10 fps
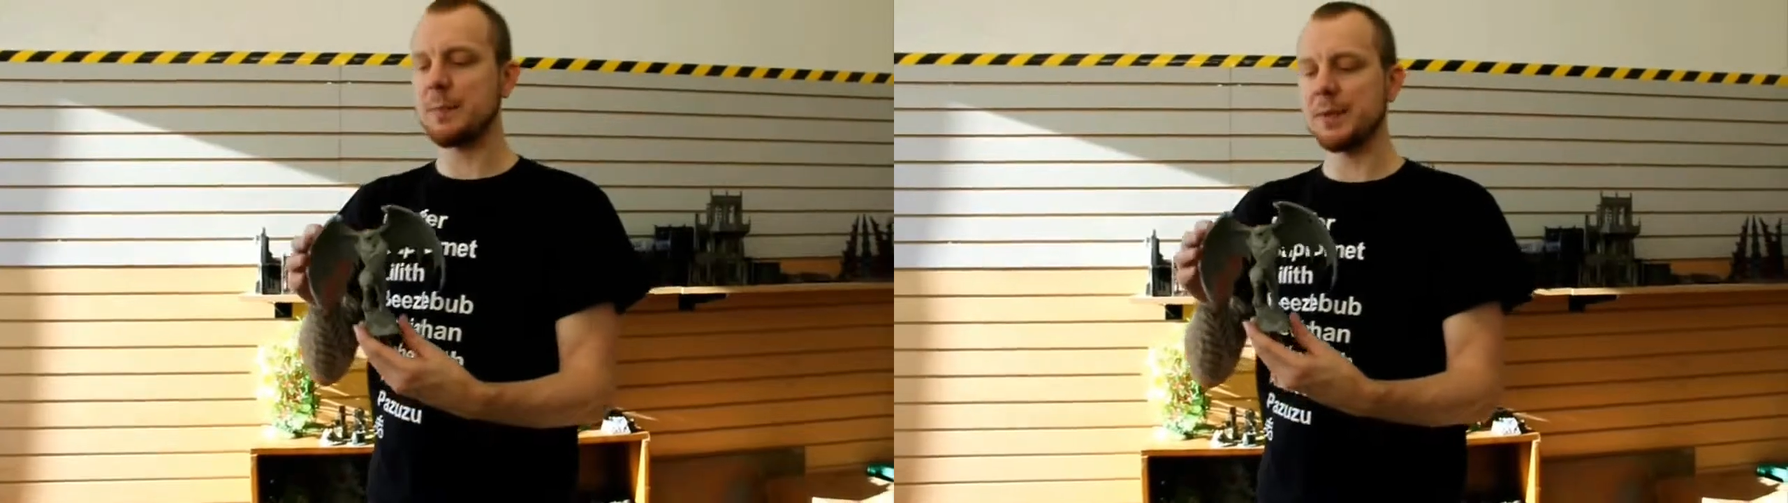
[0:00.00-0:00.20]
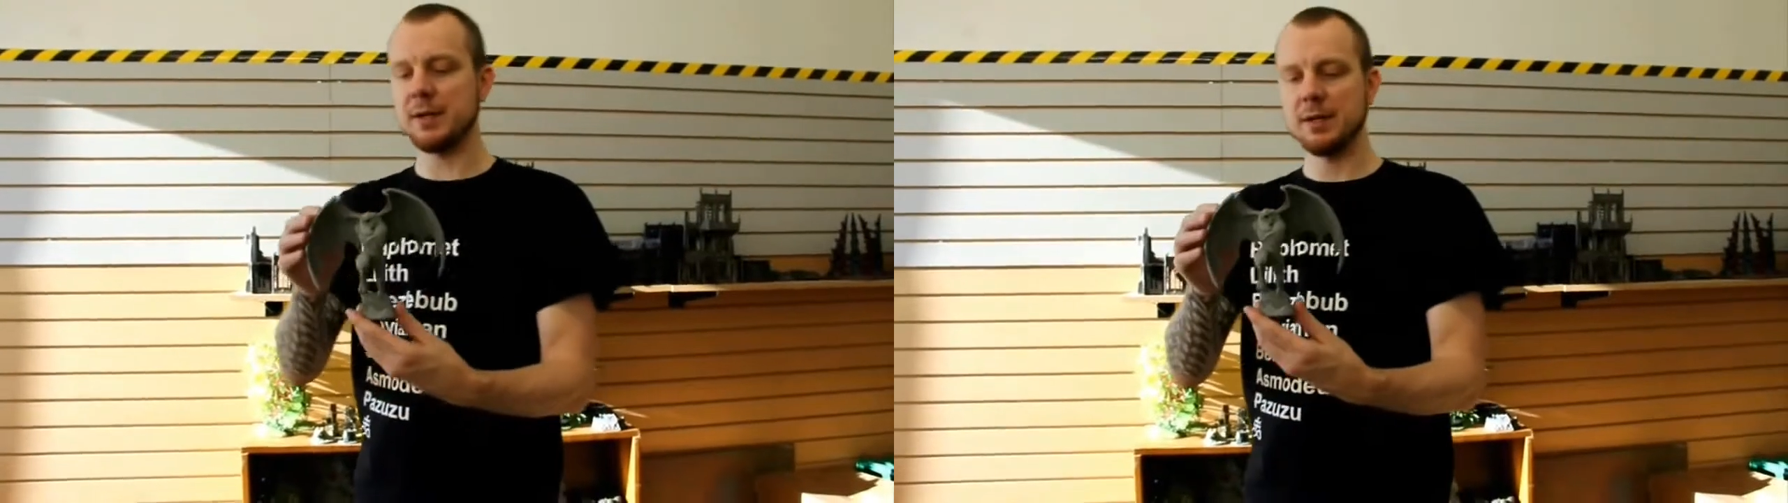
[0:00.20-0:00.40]

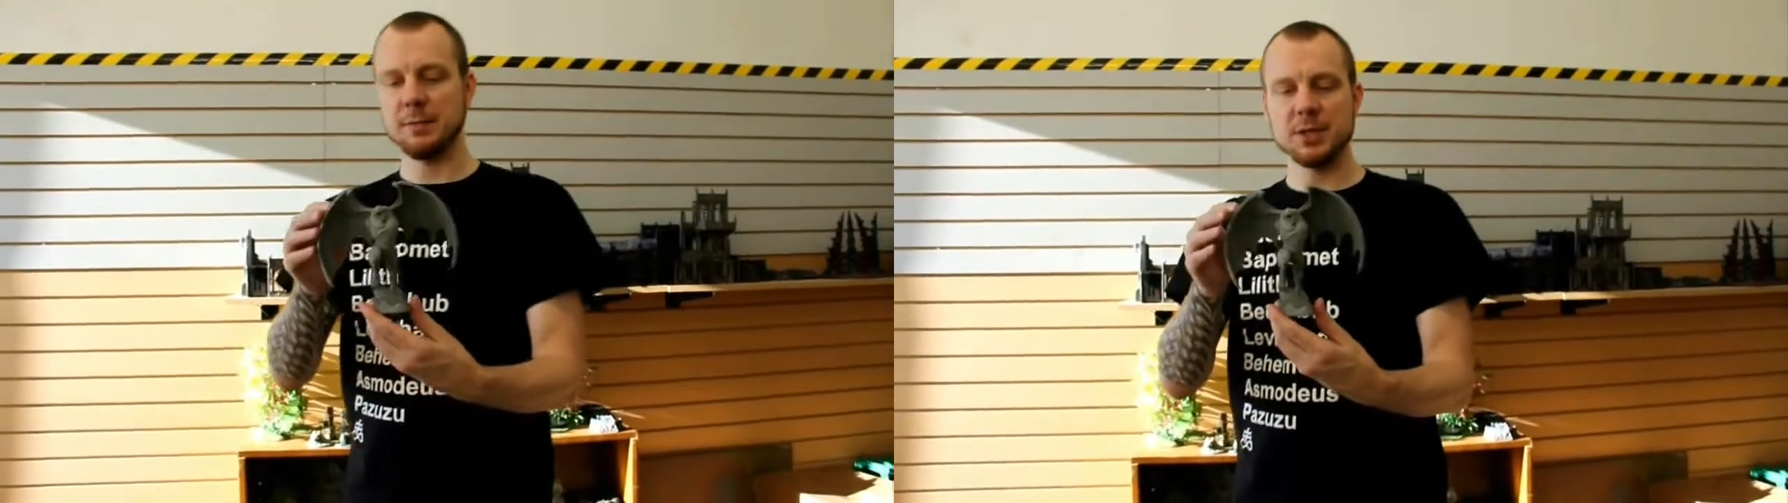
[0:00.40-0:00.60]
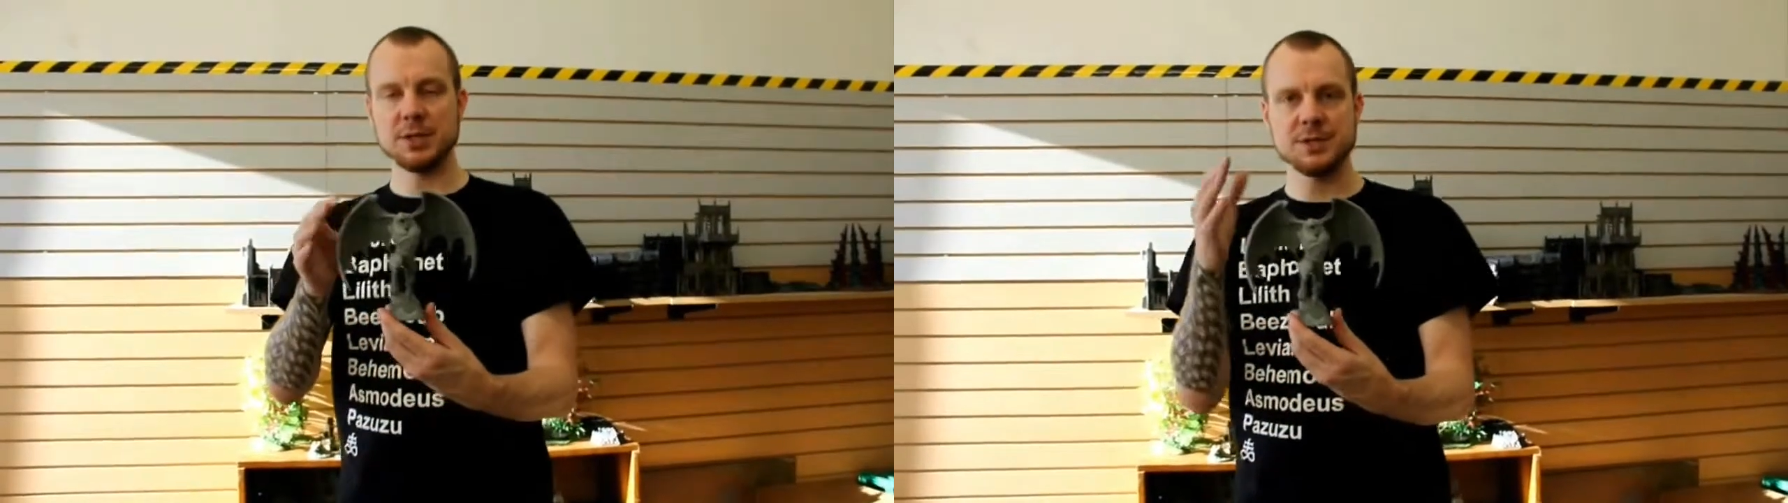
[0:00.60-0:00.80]
weapon,
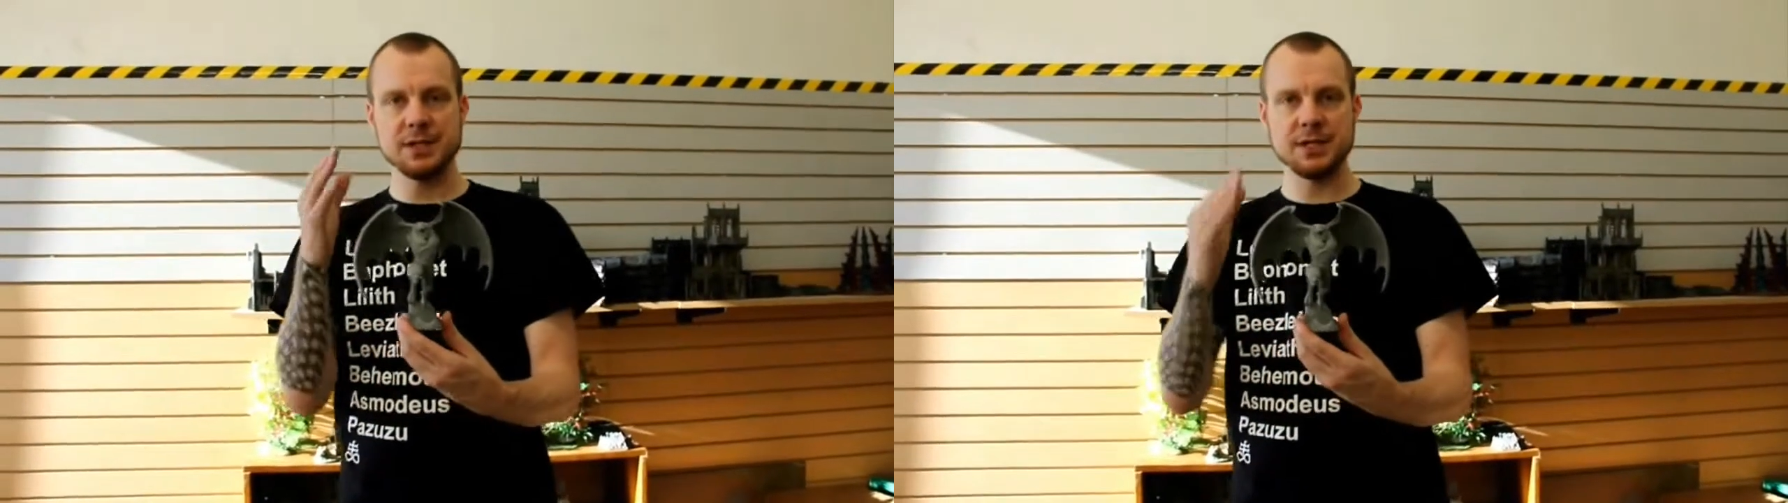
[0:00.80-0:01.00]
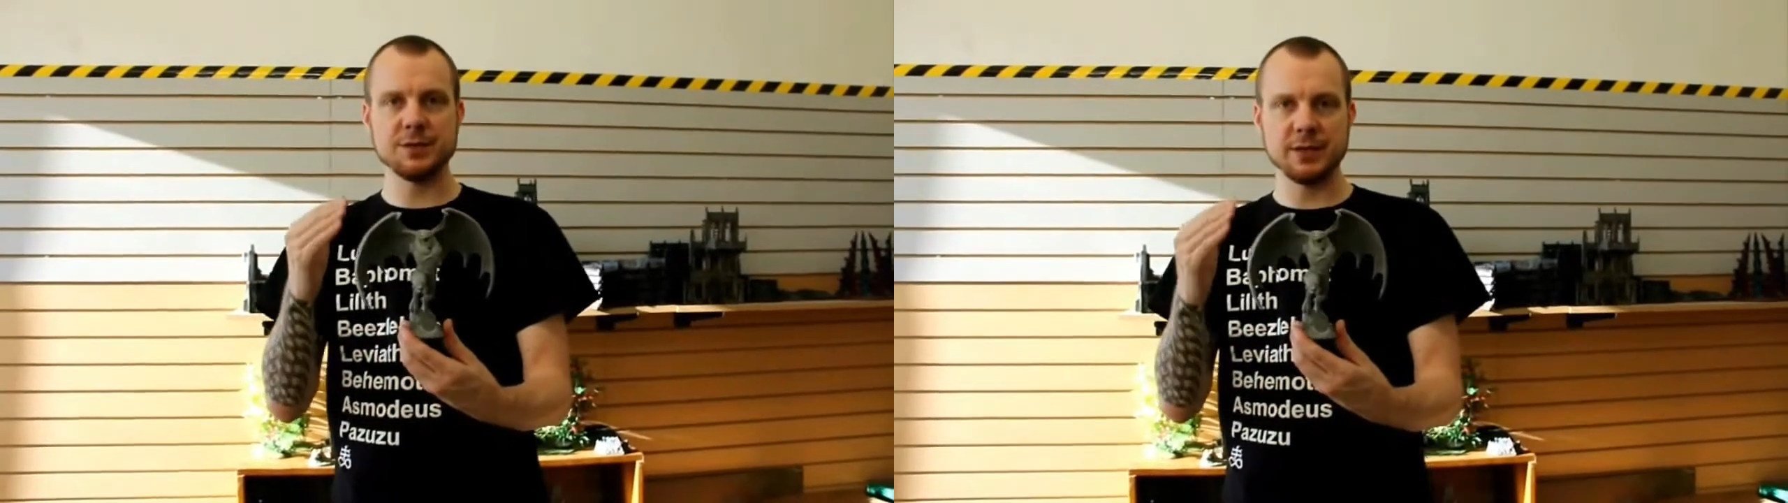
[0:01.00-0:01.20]
but you can
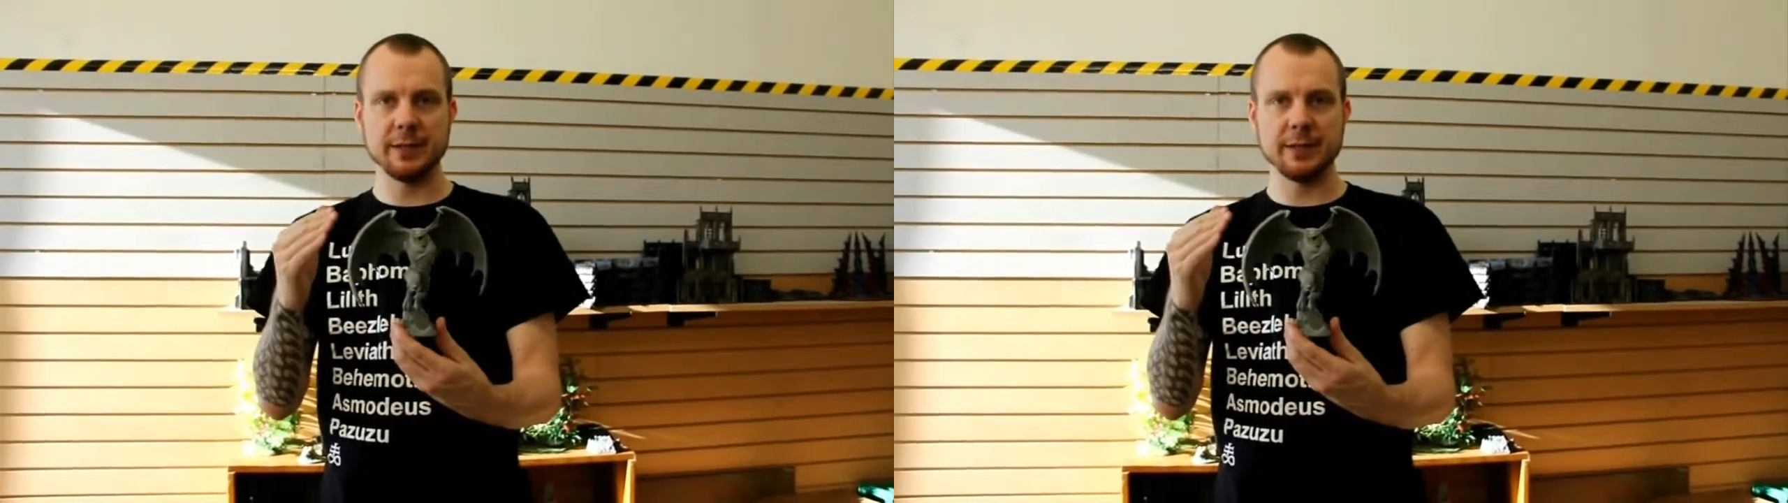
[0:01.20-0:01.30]
see he's